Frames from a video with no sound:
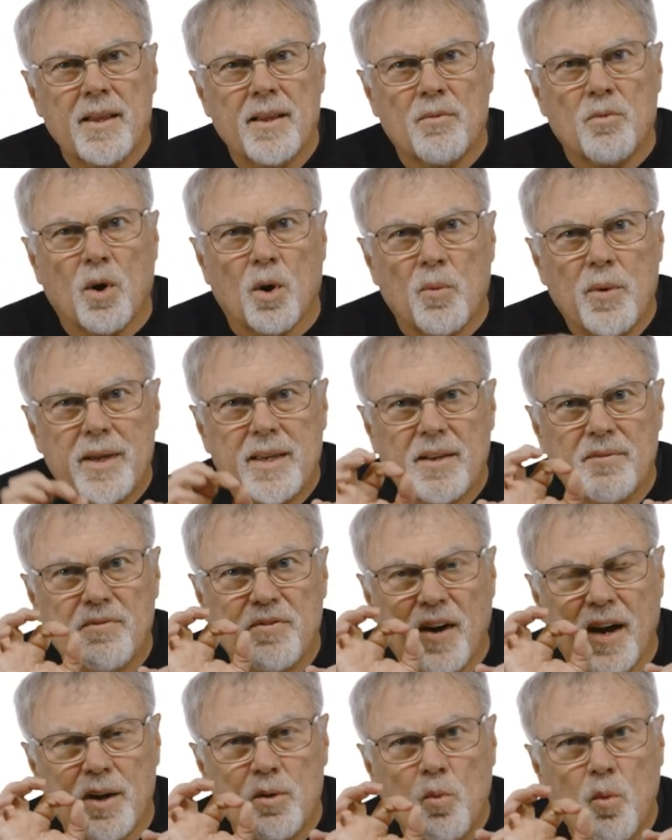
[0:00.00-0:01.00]
where we can
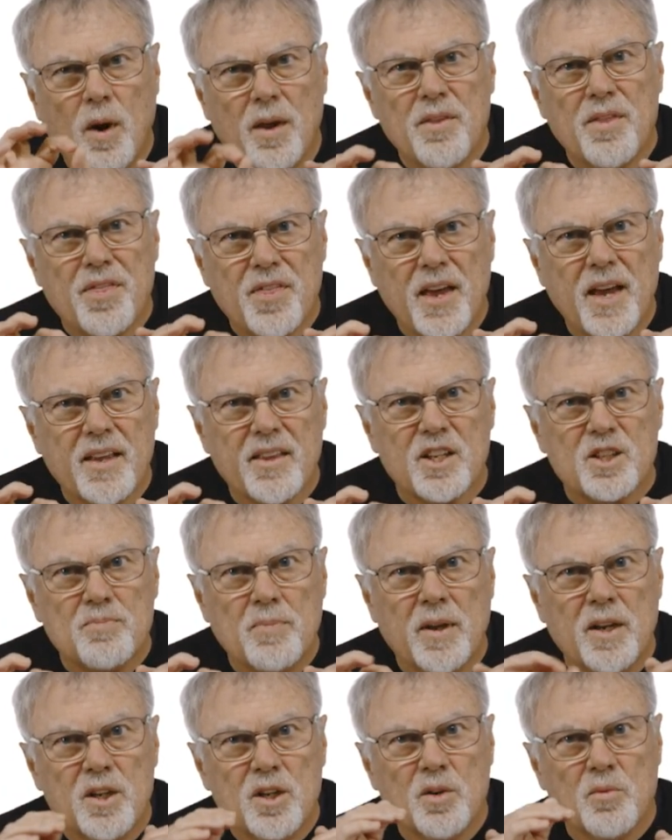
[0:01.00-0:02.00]
find one thing
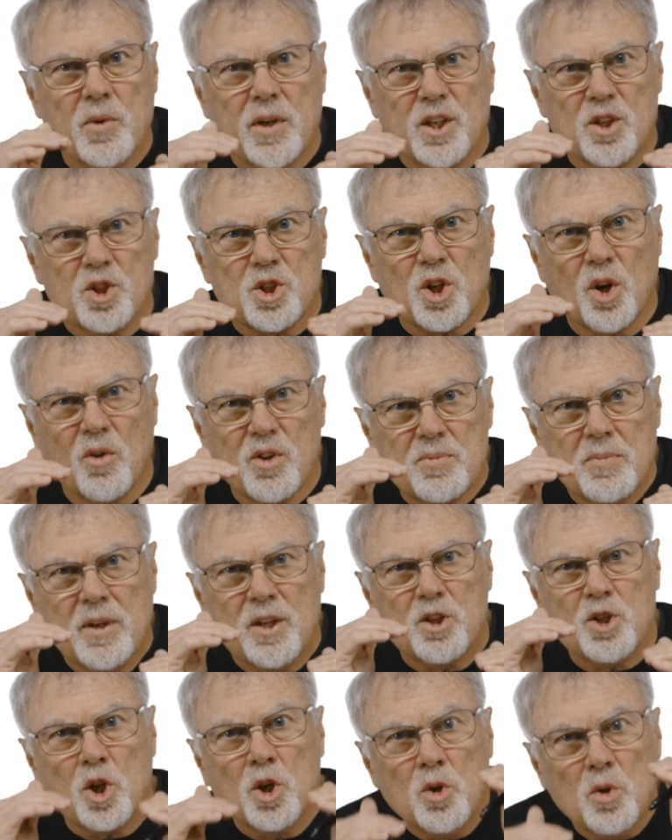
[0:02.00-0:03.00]
we can show has
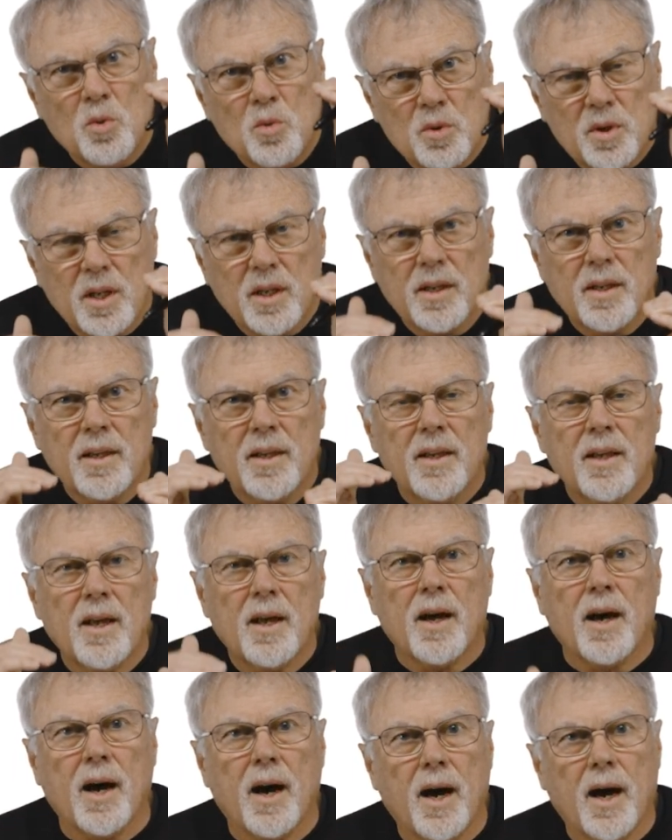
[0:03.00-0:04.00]
been tuned
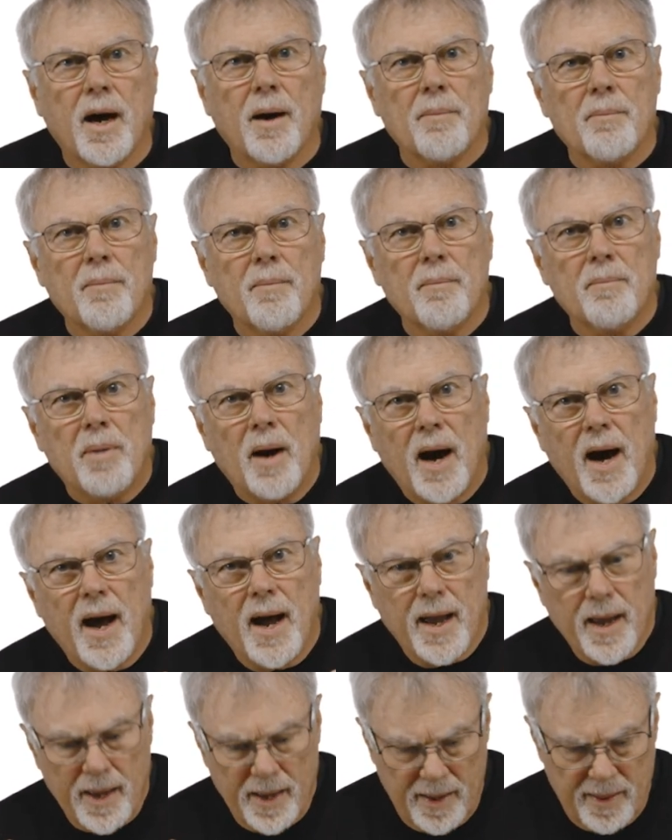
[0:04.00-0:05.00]

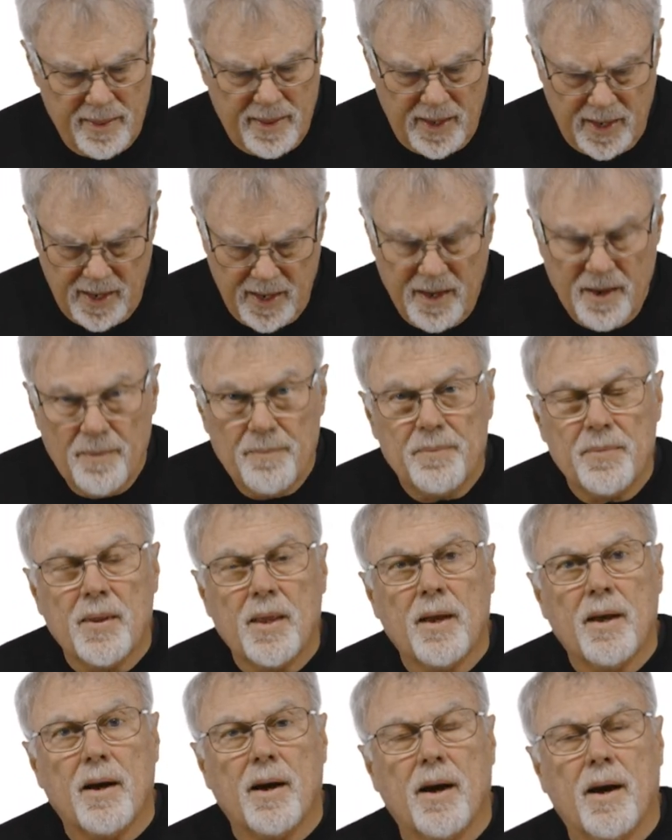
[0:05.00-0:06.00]
by the
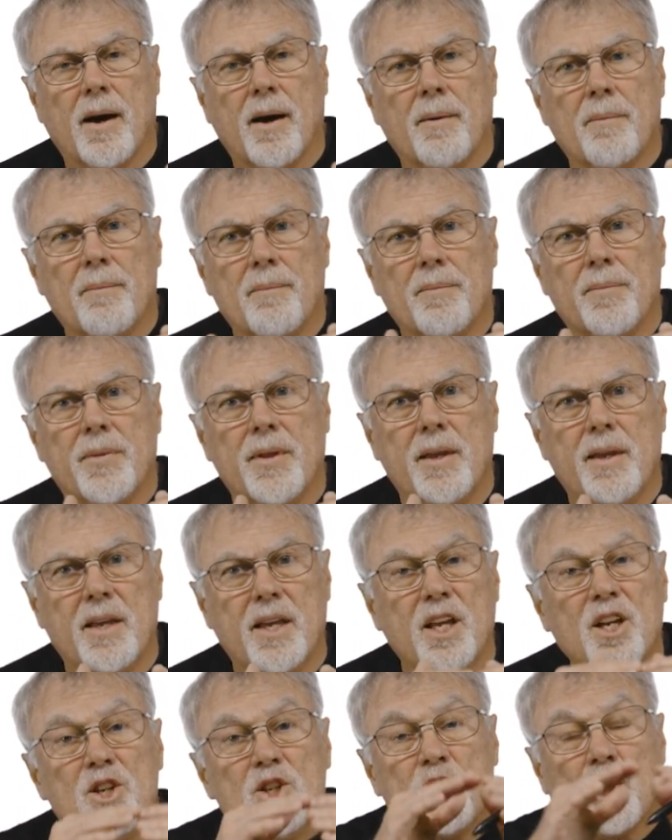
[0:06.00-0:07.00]

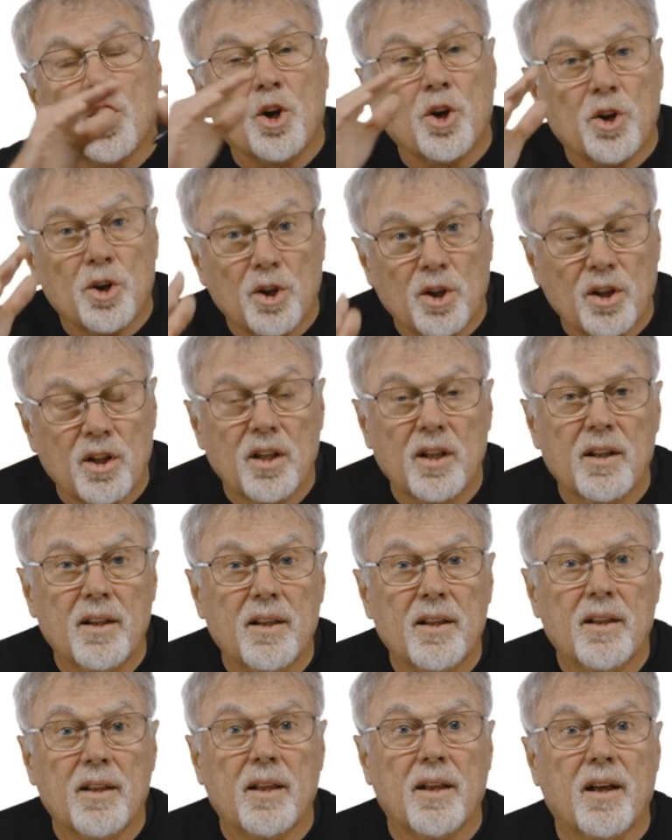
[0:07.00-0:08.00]
internal
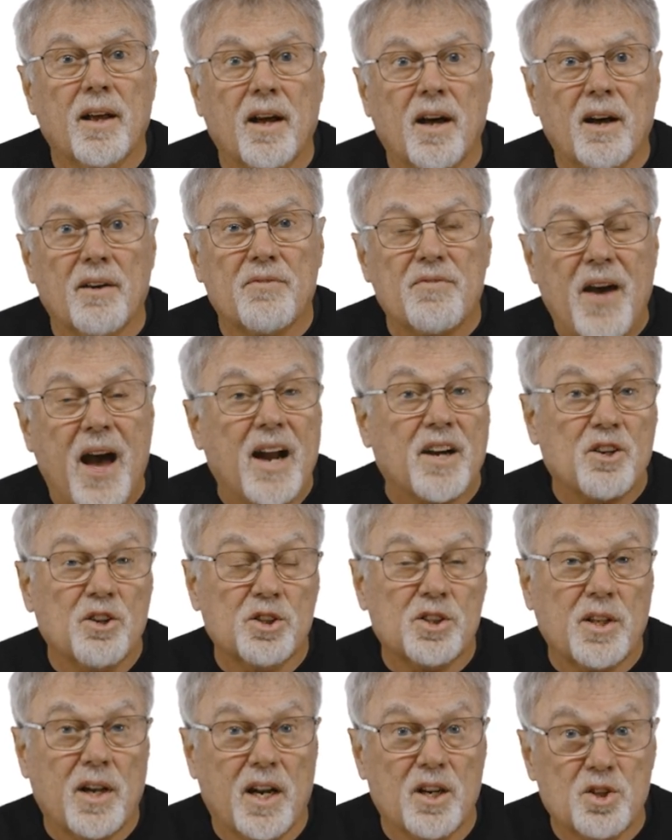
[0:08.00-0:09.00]

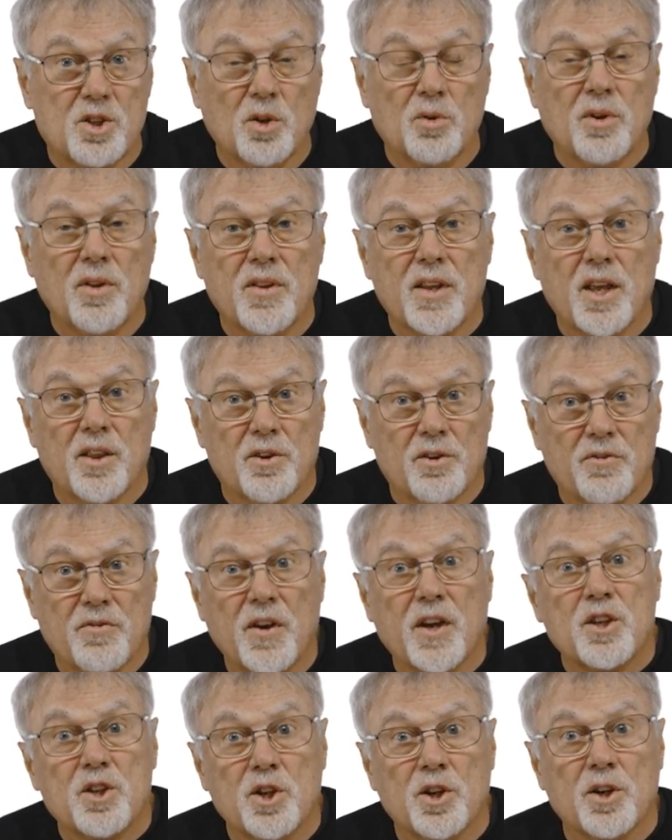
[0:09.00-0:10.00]
factors that I showed in the other
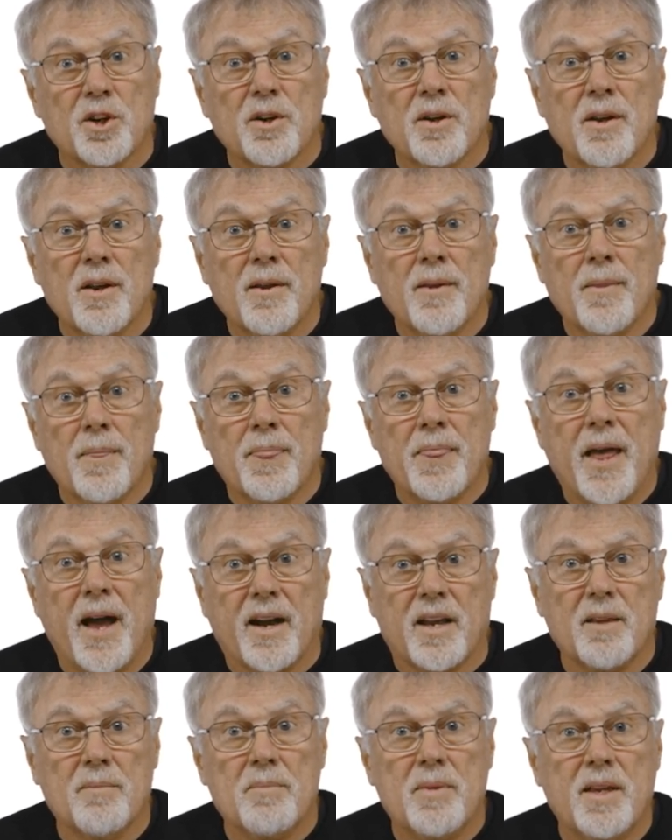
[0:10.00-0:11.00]
figure
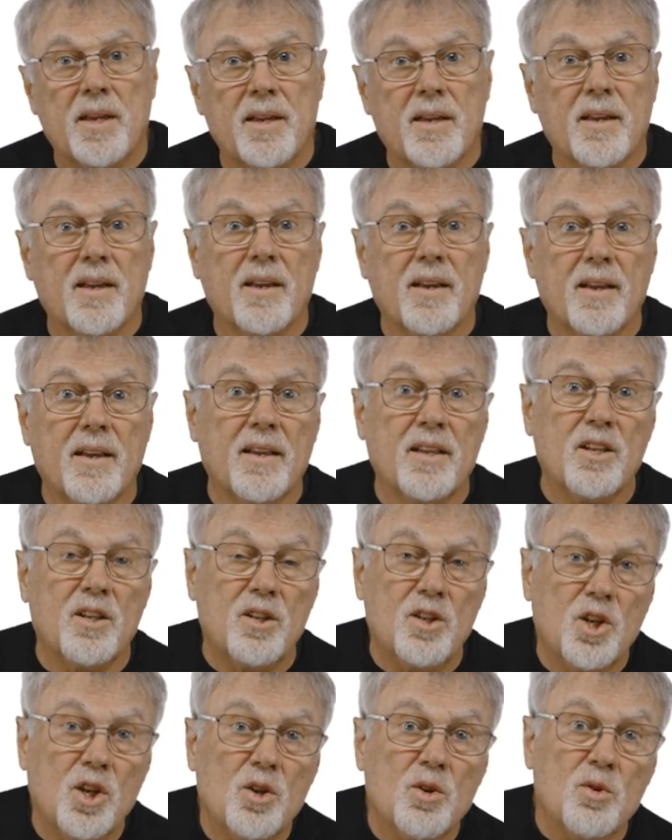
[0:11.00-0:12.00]
that can be
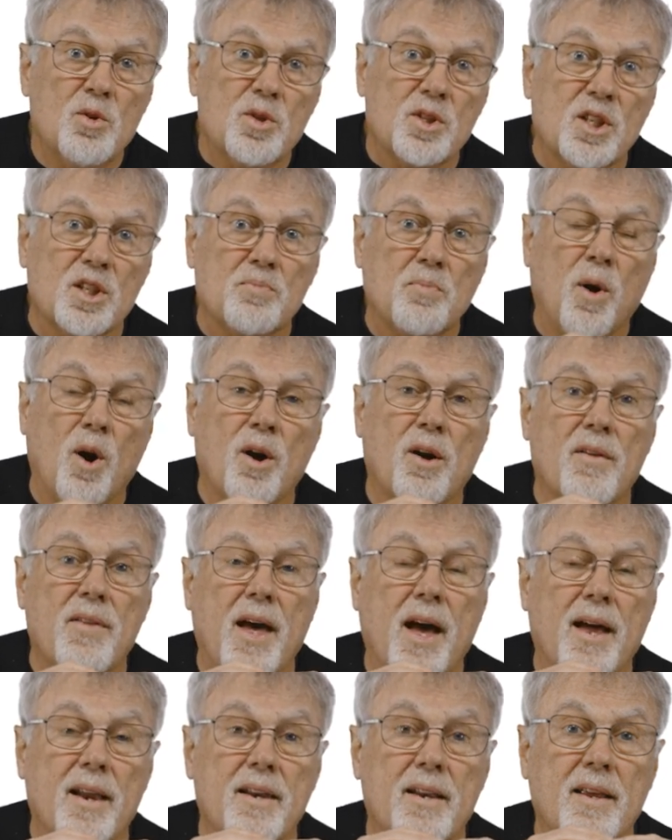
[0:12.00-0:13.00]
used as part of
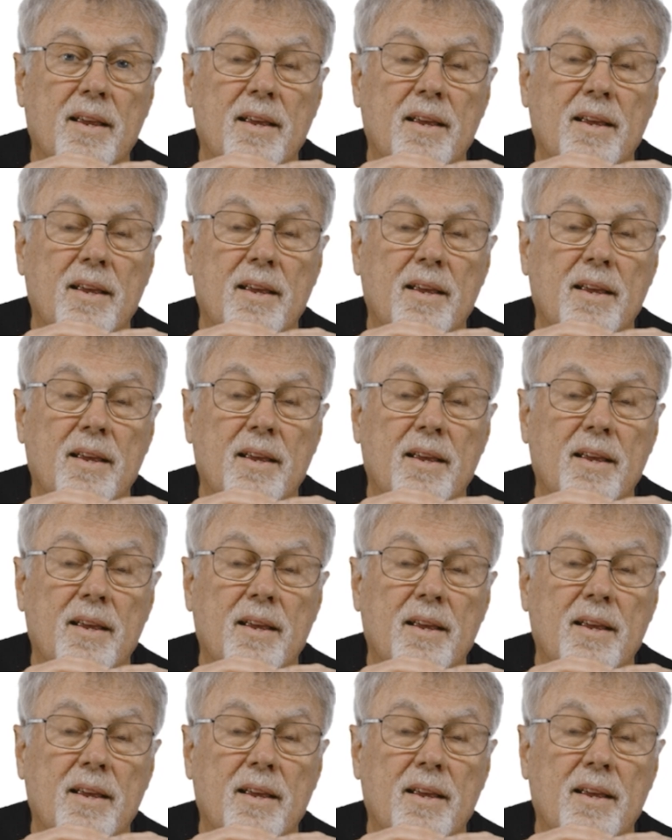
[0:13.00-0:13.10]
that,